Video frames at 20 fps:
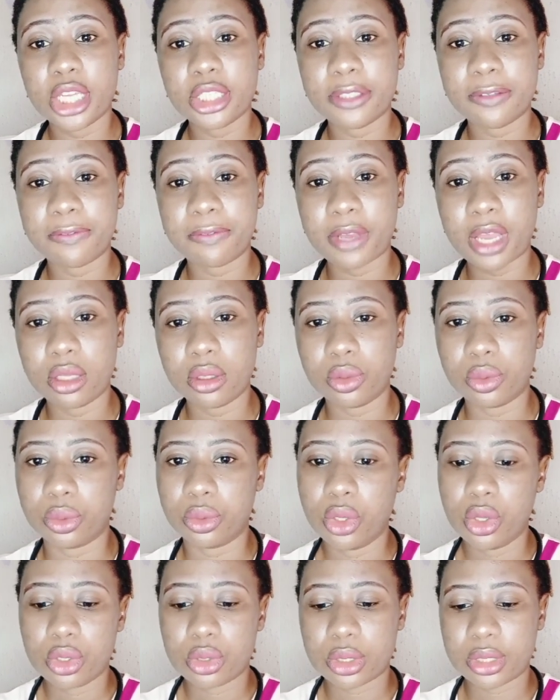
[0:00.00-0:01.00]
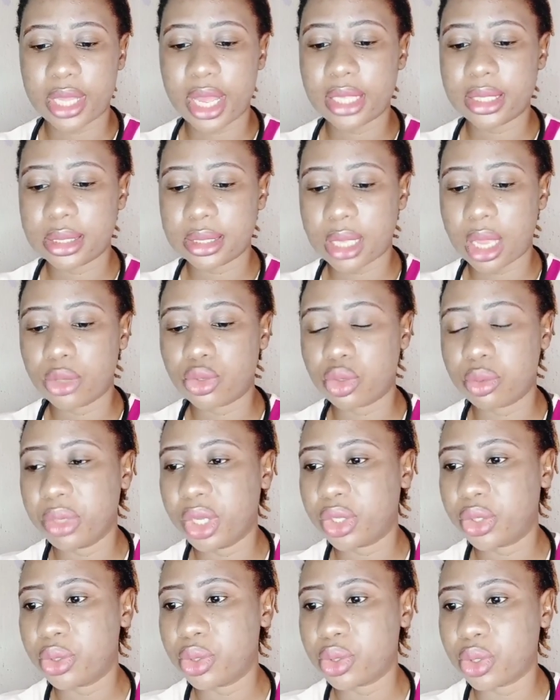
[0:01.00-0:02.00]
the value. So that is how to
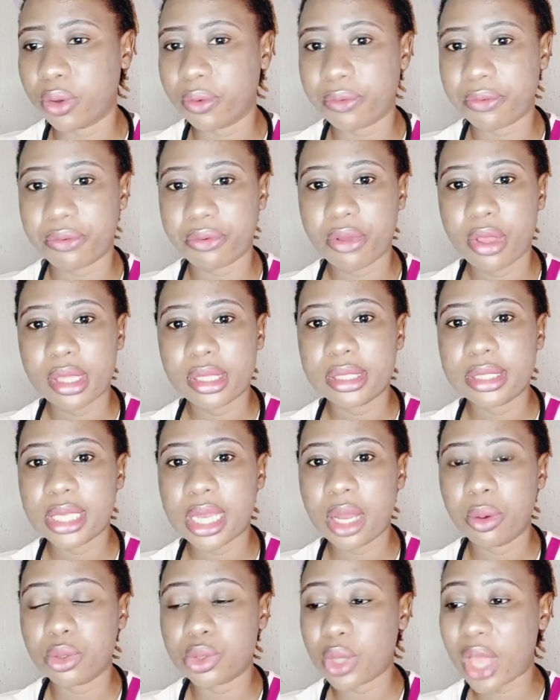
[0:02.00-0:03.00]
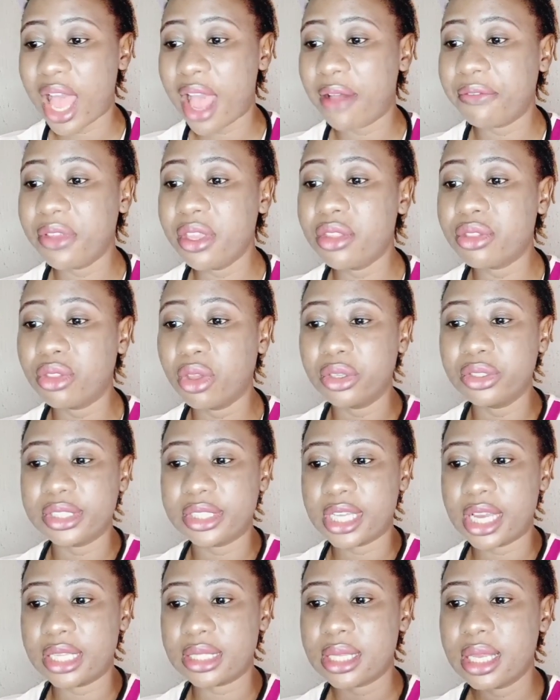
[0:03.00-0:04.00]
make use of that one. So having done
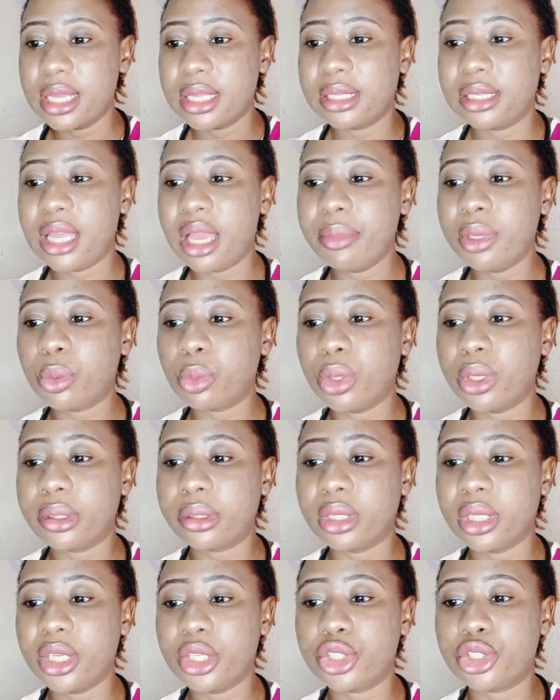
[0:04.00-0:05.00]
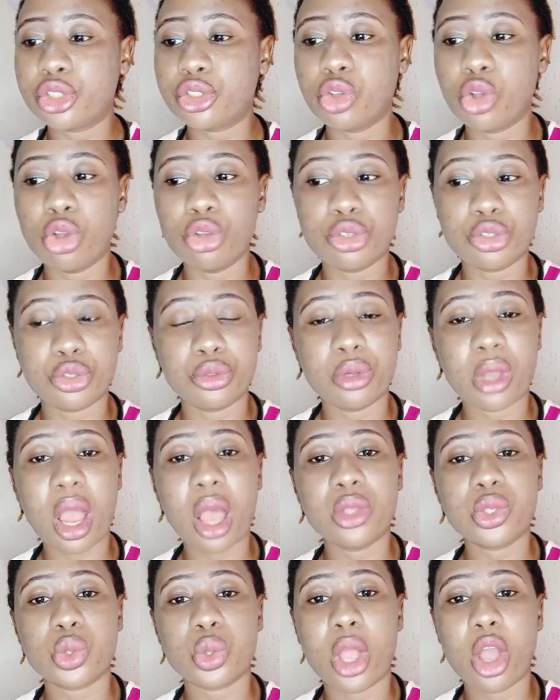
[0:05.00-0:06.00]
that, let me quickly show you
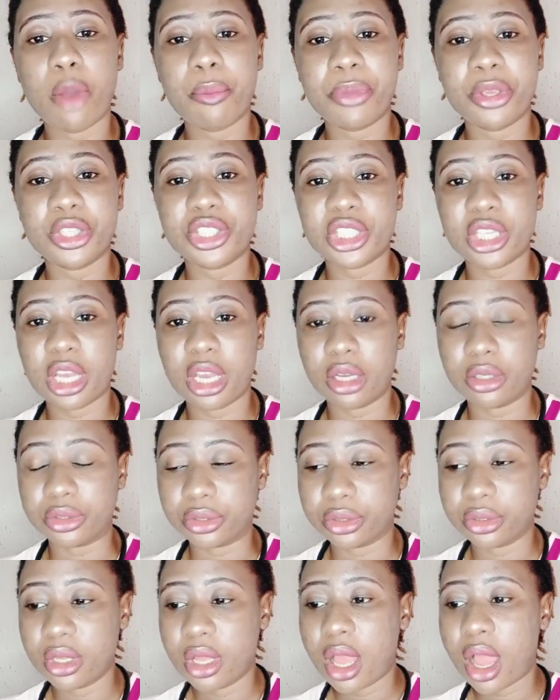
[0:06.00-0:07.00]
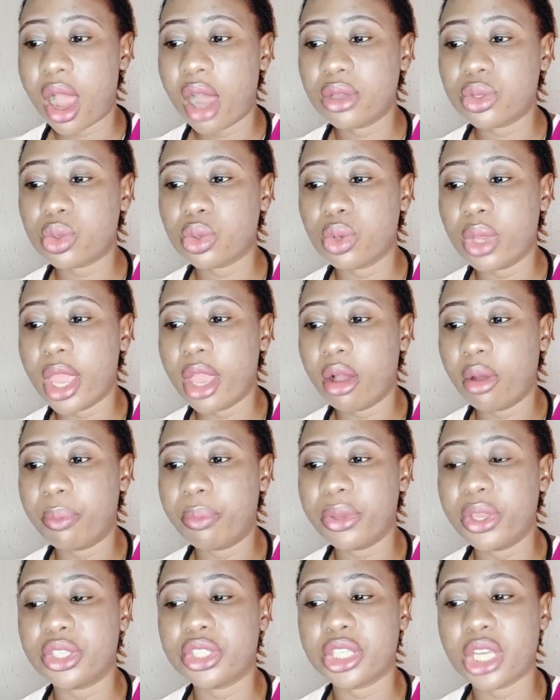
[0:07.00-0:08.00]
how to help a child, and
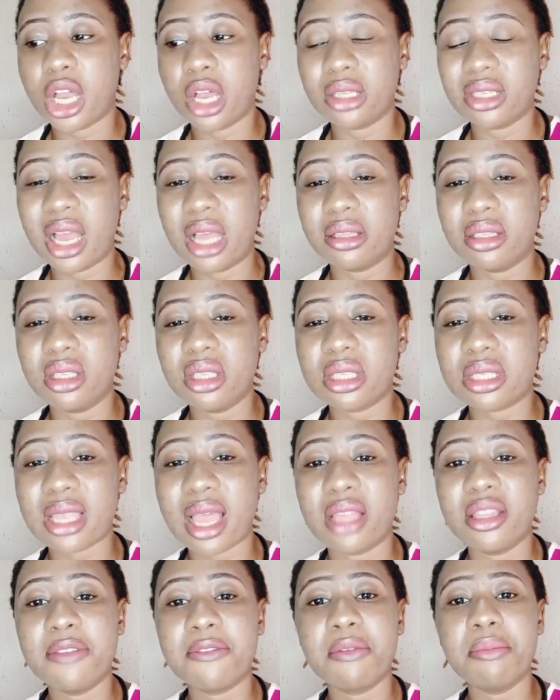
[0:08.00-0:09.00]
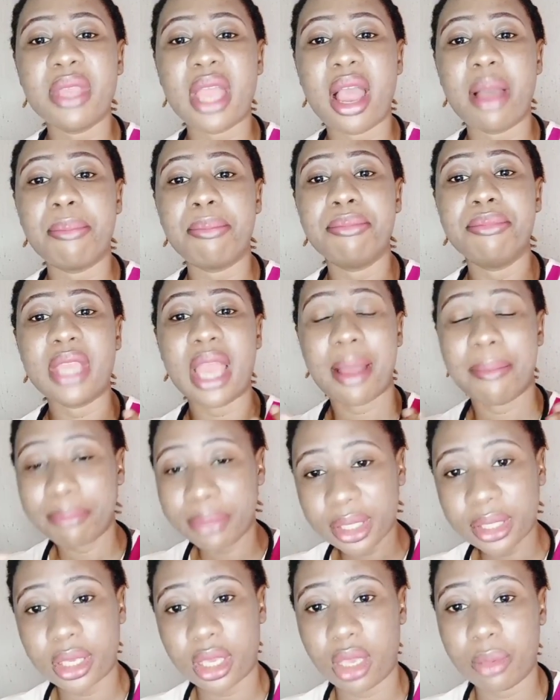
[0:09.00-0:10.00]
it can even be
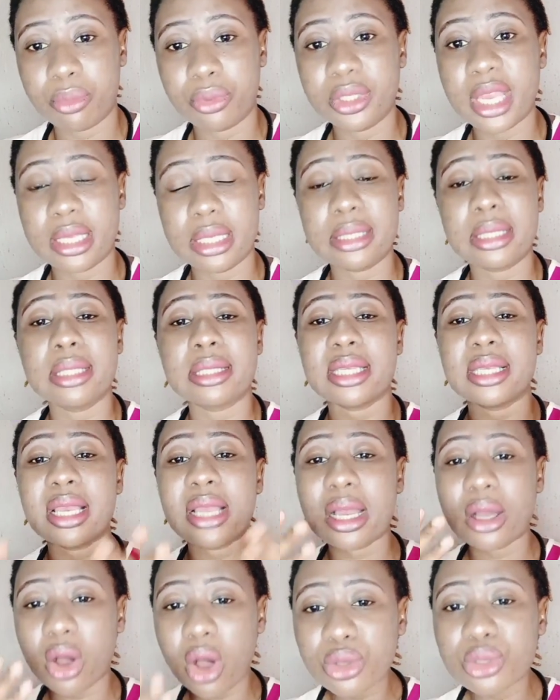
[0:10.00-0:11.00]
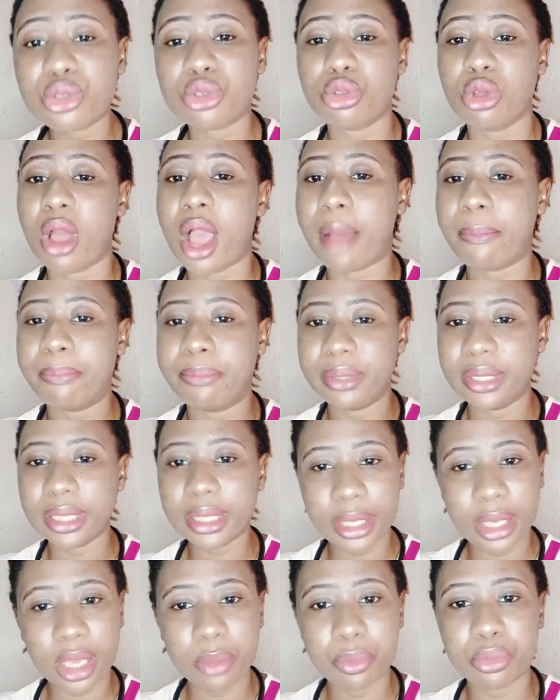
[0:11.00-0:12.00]
applicable. Yeah, it is also
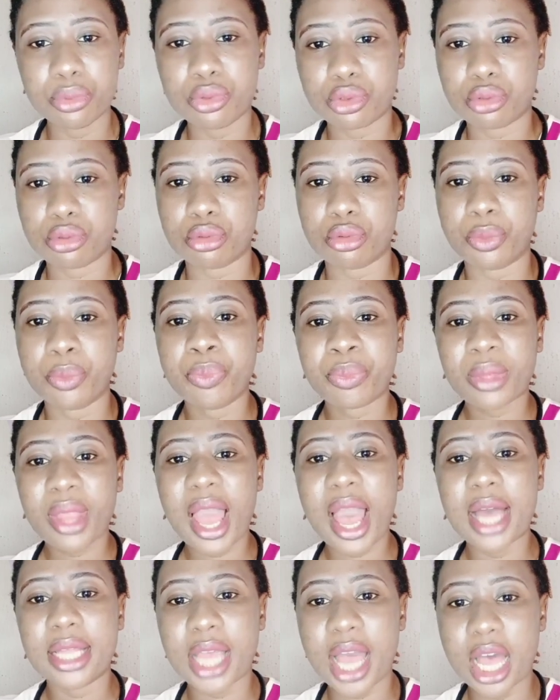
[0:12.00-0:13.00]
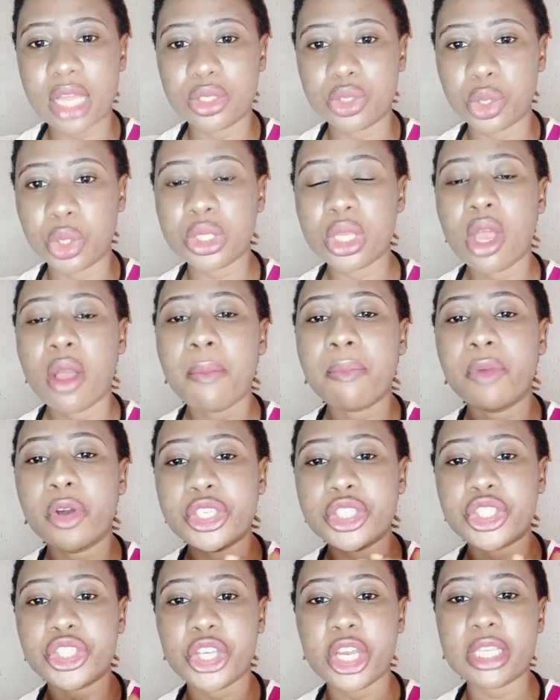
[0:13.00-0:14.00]
applicable to an adult, but
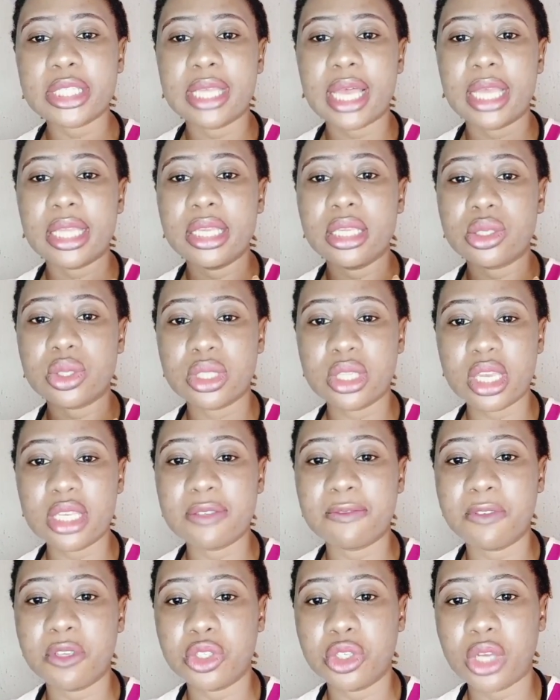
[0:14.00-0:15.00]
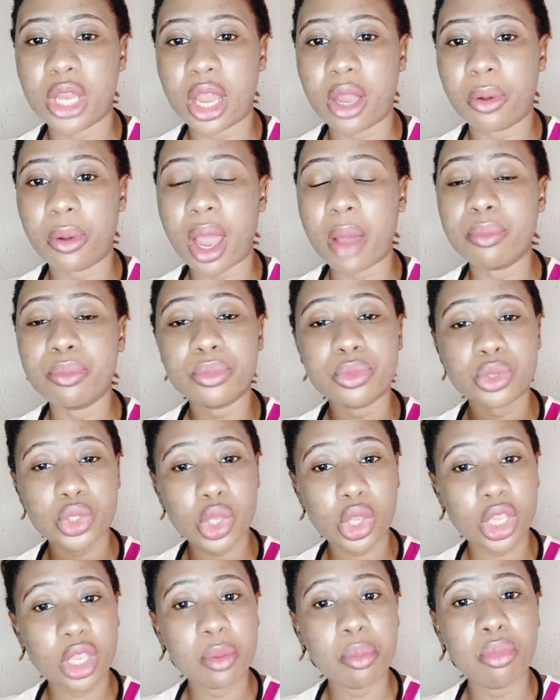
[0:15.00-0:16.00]
it's just that in today's video, I'm
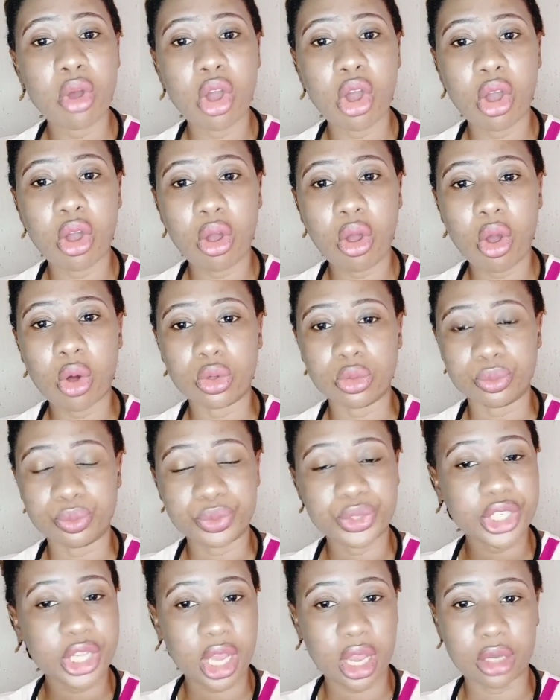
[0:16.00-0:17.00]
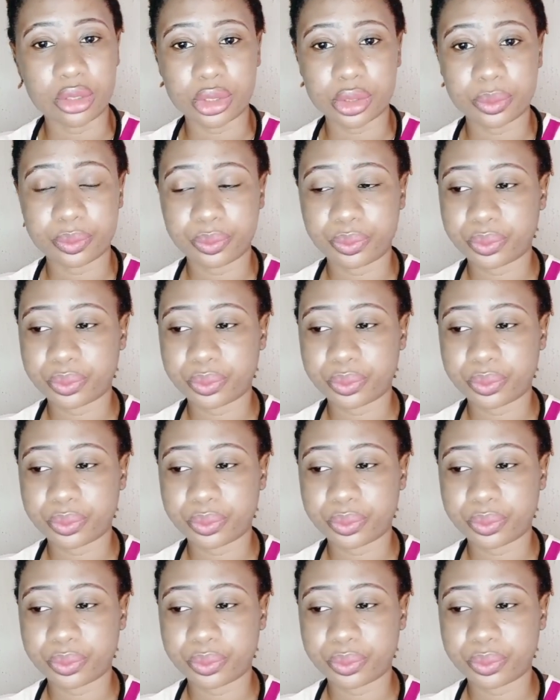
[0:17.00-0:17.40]
talking more on child.